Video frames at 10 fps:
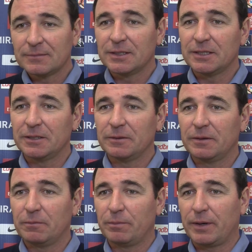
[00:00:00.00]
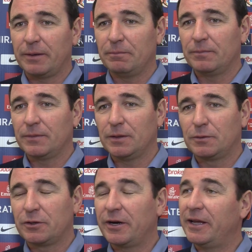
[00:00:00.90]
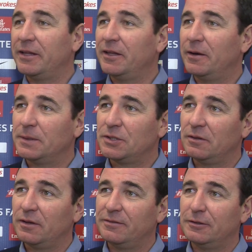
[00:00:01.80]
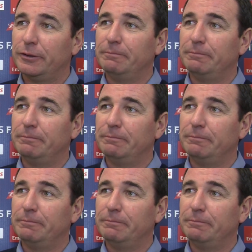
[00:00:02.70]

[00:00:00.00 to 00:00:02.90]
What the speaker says: you know, Bright had created the opportunity for